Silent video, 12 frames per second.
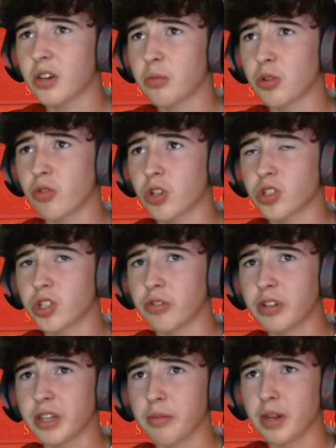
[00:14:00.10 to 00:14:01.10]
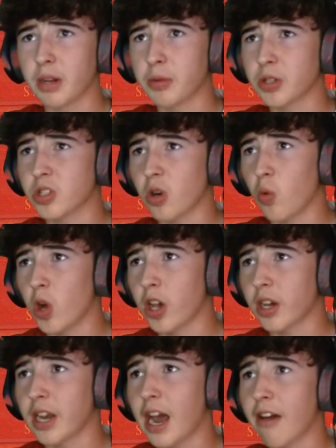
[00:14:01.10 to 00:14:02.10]
it up to Ross Stewart in the middle, but it's not
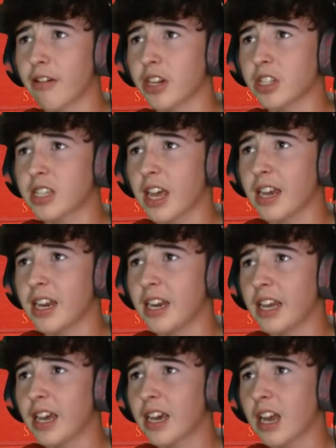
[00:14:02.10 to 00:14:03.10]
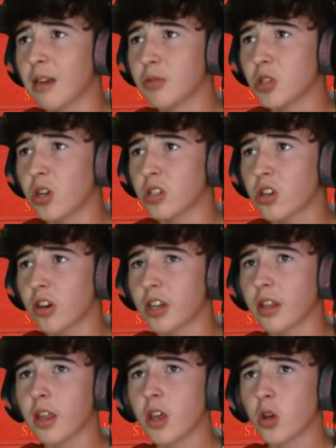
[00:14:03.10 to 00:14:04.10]
working. Harrogate's getting in here, Callum Doyle's got it,
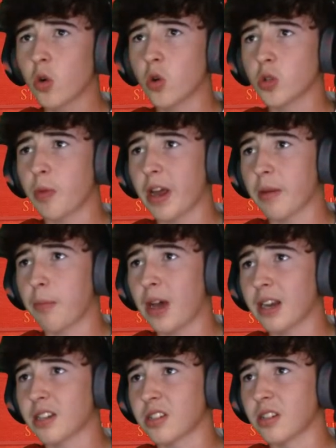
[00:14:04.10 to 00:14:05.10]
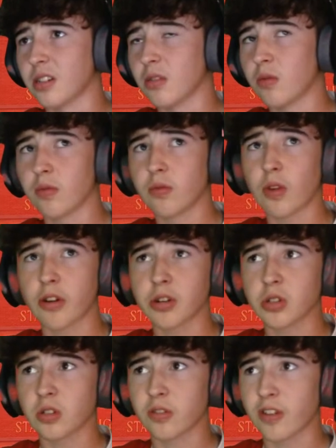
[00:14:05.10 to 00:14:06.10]
goes back to Patterson. Very
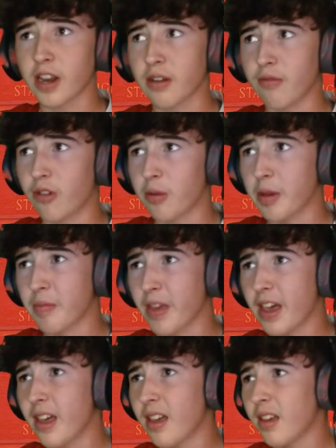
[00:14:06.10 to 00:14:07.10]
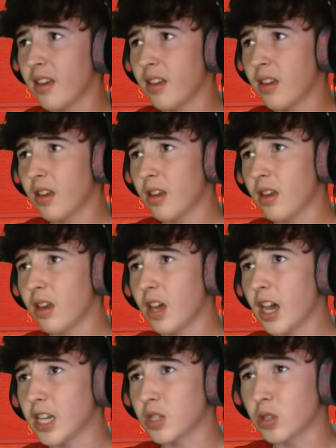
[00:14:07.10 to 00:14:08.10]
good defending from him there.
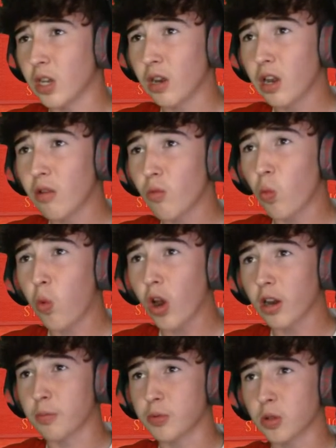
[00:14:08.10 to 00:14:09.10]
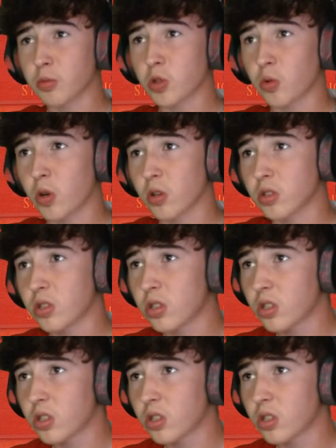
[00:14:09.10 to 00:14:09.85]
It's walloped up towards,